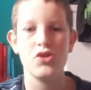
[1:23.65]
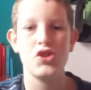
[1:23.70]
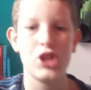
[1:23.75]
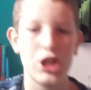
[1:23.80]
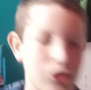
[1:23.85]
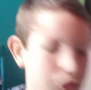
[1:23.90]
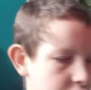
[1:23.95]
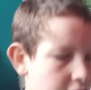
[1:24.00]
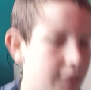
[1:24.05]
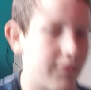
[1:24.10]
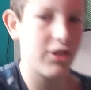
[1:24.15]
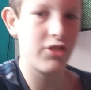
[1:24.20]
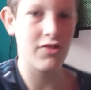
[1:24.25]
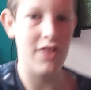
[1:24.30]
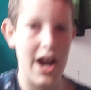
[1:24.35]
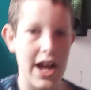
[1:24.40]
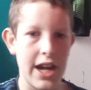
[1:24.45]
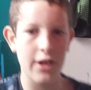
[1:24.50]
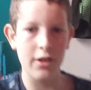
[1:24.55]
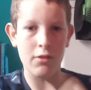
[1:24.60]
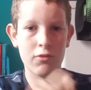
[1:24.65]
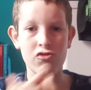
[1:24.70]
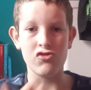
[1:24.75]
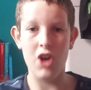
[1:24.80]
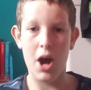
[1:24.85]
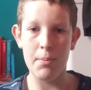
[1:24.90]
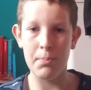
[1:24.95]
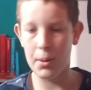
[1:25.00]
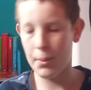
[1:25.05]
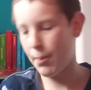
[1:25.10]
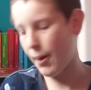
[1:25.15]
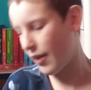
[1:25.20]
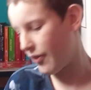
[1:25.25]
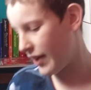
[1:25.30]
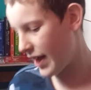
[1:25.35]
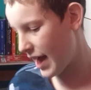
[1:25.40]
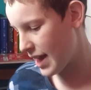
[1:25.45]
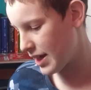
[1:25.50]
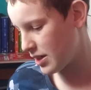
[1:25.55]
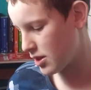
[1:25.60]
a January wrap up at
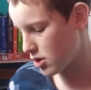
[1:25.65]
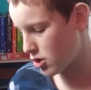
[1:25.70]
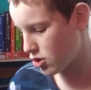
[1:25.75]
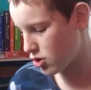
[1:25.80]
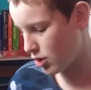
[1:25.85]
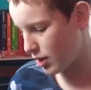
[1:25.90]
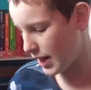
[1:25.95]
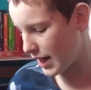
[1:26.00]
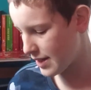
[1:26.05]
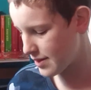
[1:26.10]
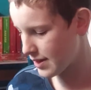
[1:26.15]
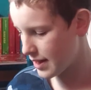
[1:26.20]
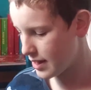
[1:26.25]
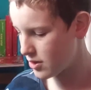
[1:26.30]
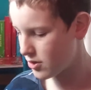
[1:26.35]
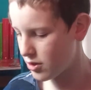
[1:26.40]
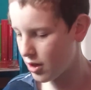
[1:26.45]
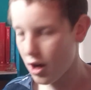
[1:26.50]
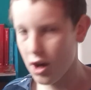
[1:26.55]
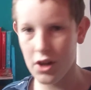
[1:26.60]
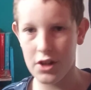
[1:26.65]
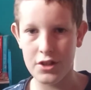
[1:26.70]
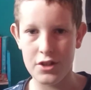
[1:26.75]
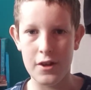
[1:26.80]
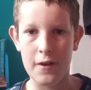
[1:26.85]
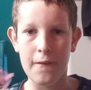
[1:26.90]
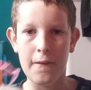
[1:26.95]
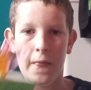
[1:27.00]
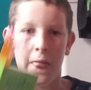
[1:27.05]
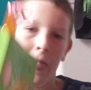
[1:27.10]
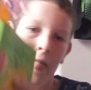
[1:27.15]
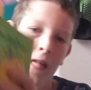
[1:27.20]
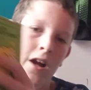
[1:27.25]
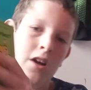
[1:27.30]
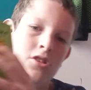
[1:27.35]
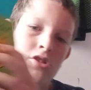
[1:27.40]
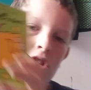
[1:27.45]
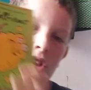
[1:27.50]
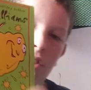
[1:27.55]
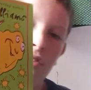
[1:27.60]
the end. So let's get started.
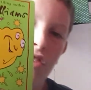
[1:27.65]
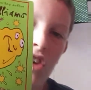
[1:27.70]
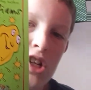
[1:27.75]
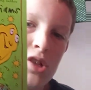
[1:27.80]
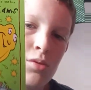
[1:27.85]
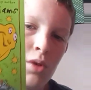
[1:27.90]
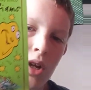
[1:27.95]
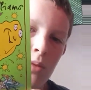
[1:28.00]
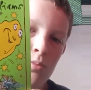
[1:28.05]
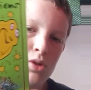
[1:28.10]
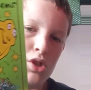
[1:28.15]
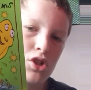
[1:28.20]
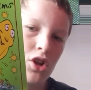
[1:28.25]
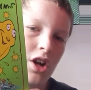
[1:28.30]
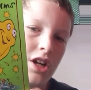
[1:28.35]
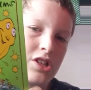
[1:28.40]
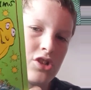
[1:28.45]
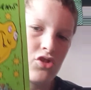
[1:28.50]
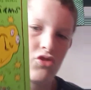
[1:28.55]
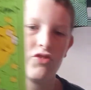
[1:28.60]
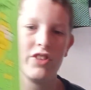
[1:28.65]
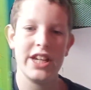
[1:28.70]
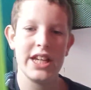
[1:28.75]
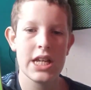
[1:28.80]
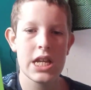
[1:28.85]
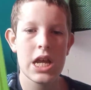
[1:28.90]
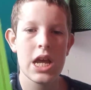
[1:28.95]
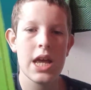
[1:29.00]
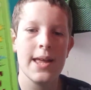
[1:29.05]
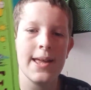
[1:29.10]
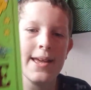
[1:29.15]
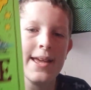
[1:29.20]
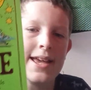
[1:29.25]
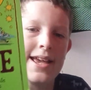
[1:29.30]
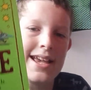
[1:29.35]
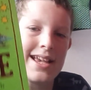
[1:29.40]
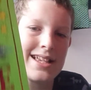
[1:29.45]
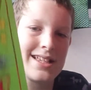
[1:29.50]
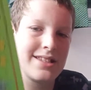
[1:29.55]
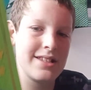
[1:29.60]
So the first one I'm starting to read,
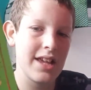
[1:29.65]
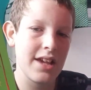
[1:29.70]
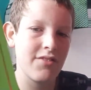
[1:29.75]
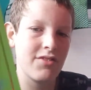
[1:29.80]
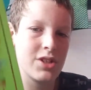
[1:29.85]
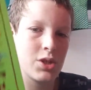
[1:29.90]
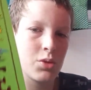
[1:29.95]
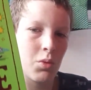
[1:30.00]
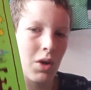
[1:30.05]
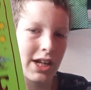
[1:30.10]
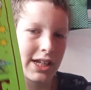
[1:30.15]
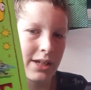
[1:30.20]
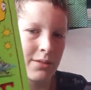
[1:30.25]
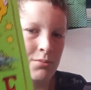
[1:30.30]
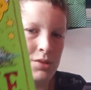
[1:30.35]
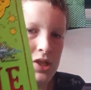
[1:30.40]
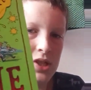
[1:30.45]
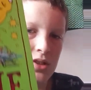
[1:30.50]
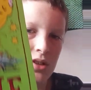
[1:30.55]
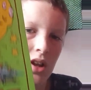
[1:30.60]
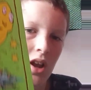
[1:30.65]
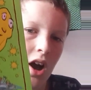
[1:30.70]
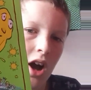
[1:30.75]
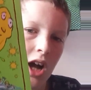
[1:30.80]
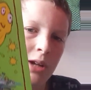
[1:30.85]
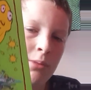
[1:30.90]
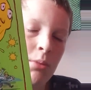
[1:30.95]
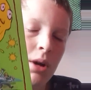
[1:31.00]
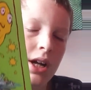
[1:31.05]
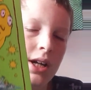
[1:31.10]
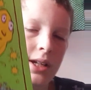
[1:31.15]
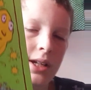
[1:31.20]
it's David Walliams' Slime.